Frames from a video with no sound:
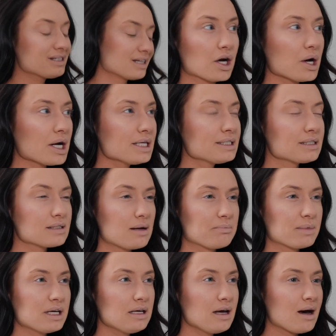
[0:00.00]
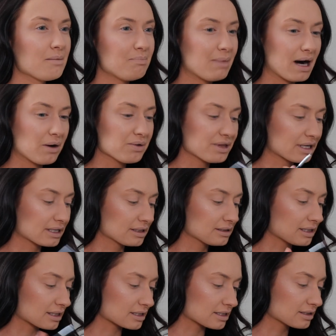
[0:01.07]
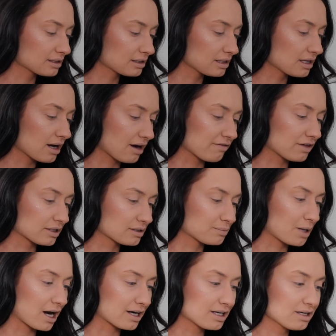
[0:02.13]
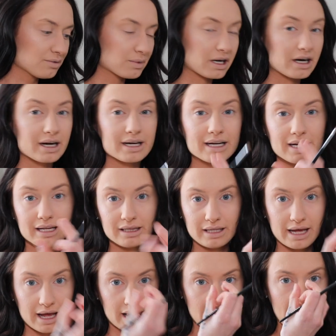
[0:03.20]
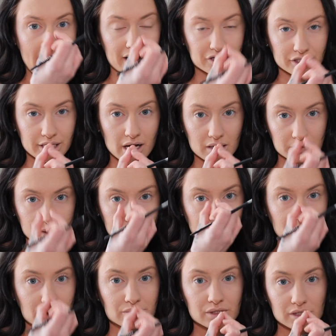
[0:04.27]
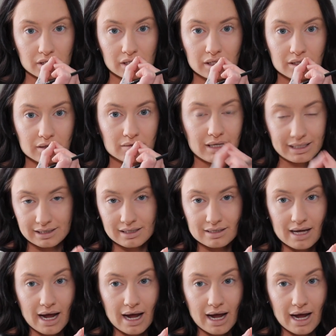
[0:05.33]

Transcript: There is something about the consistency of this product where it like it actually helps my nose look nice and